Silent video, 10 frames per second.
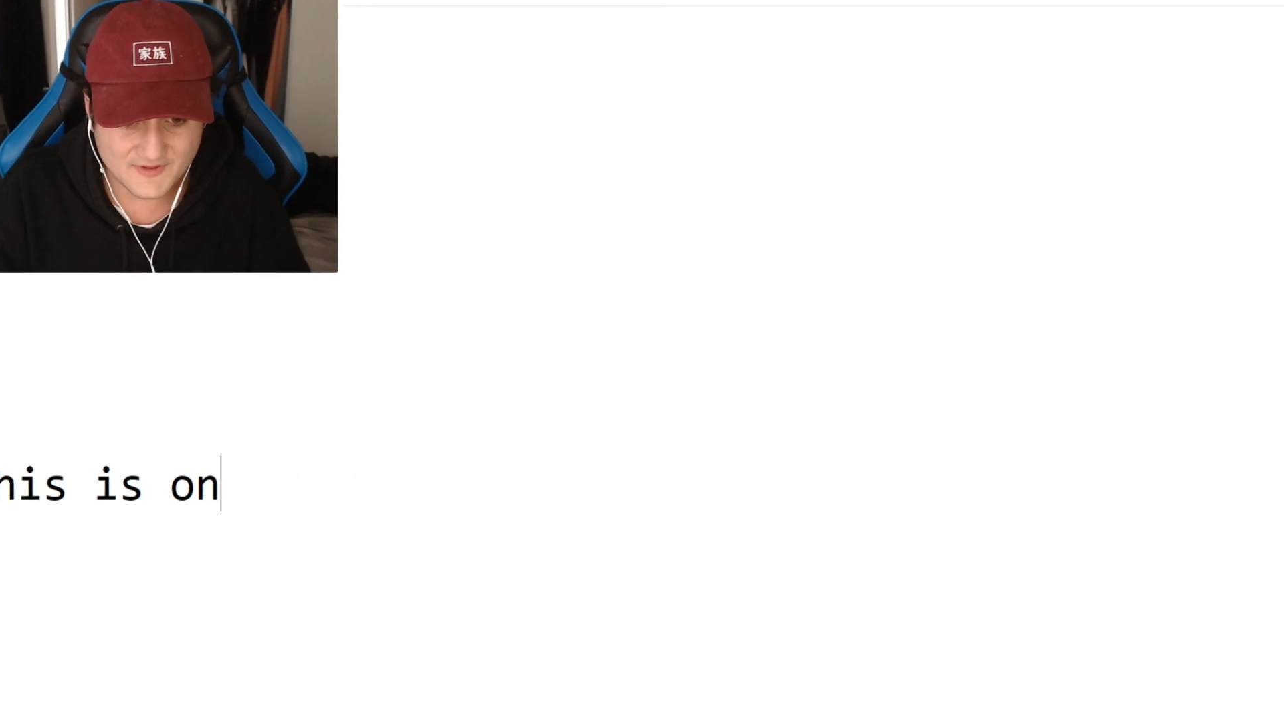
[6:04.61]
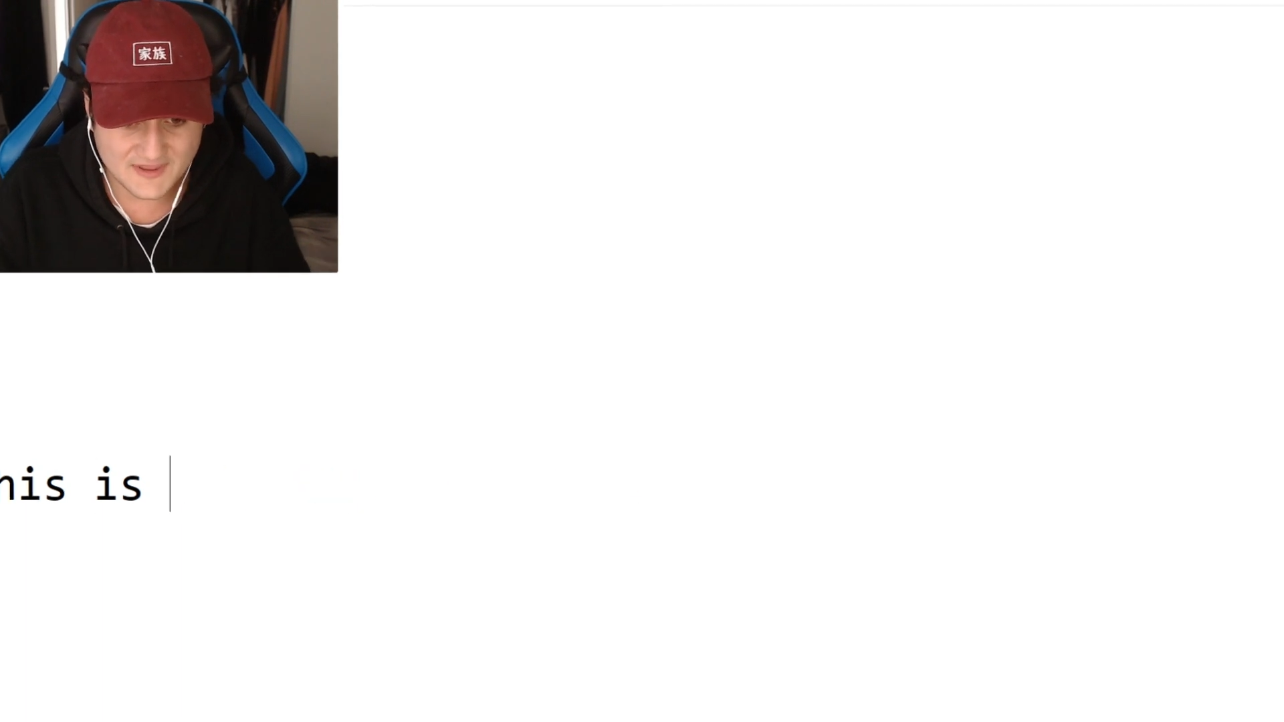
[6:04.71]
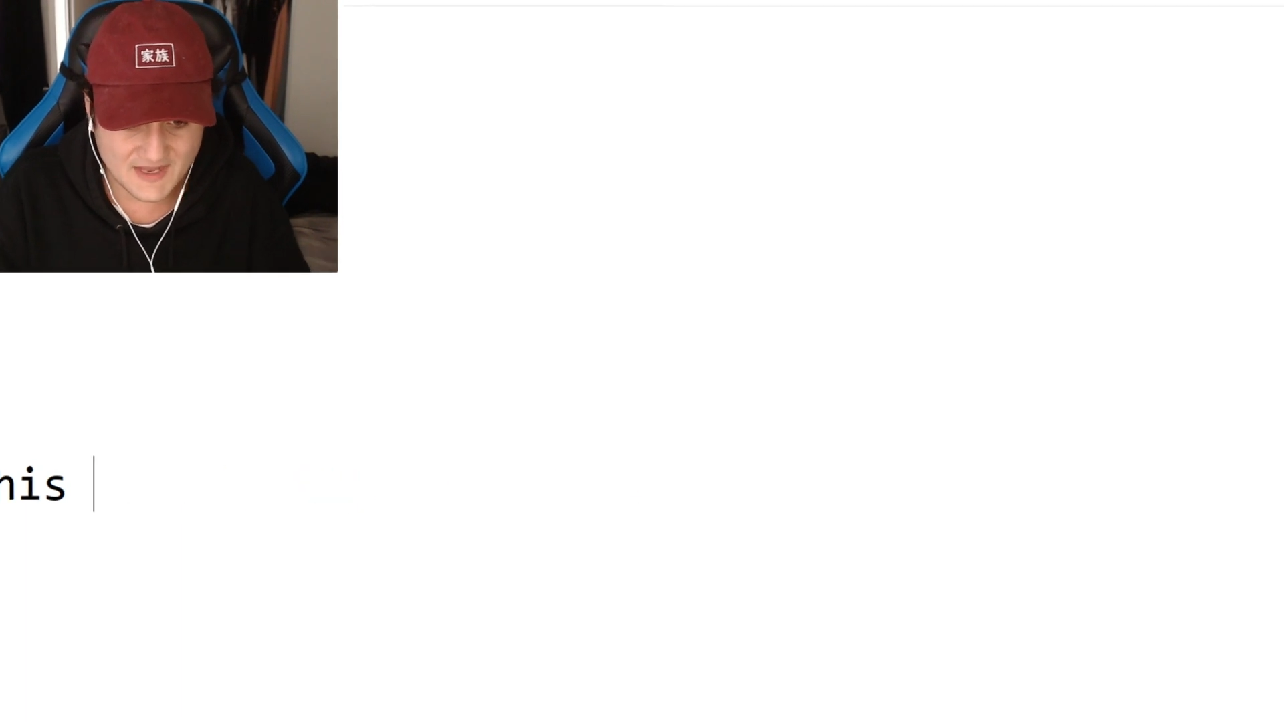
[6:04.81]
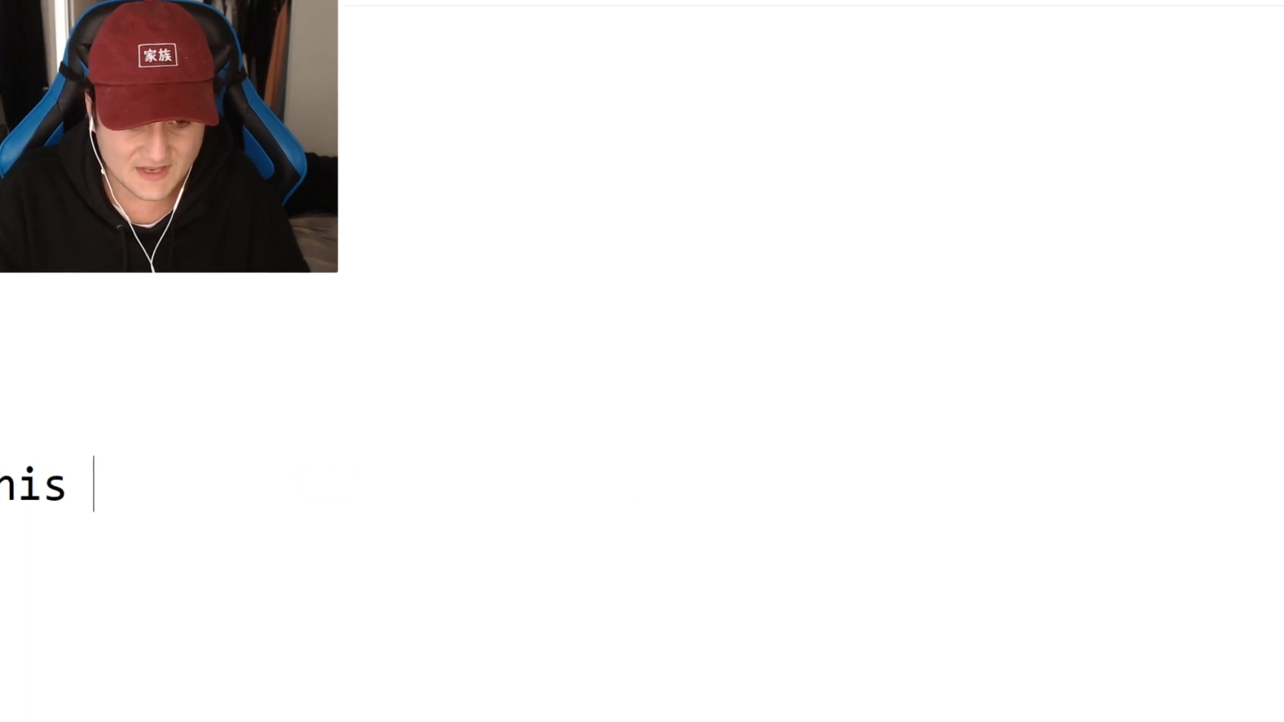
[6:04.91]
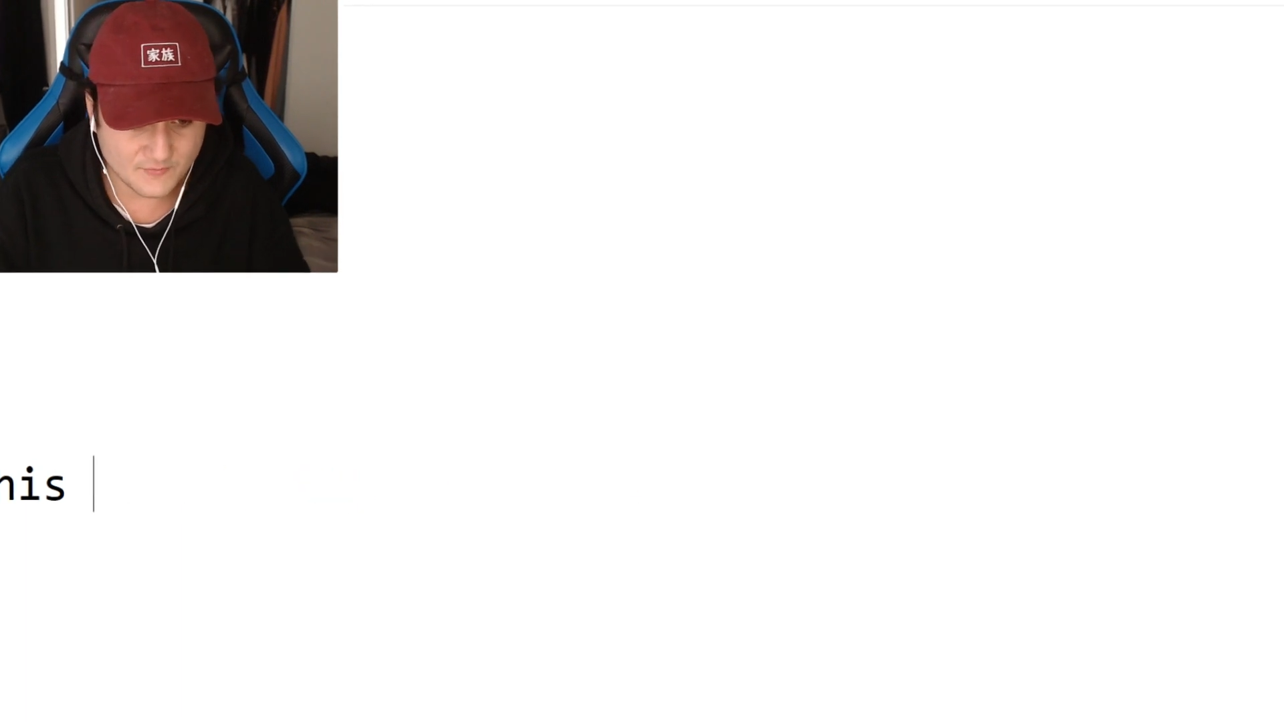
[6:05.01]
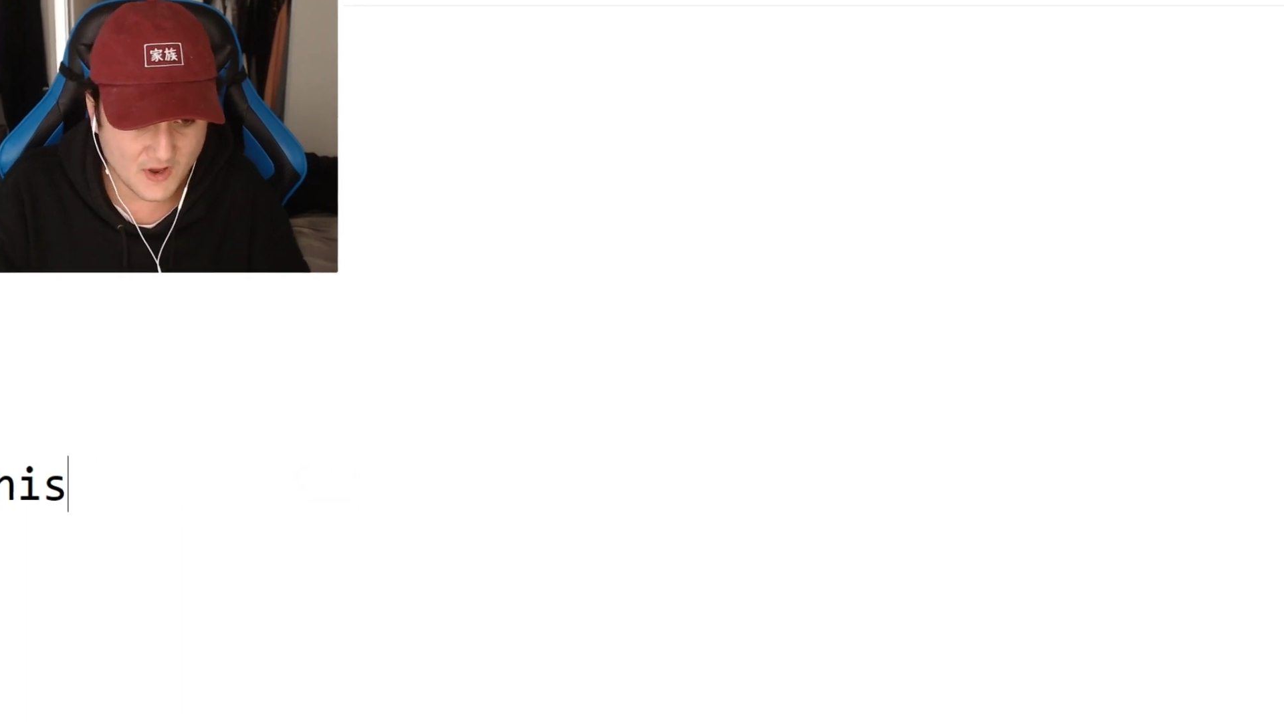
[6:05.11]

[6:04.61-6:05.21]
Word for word: beginning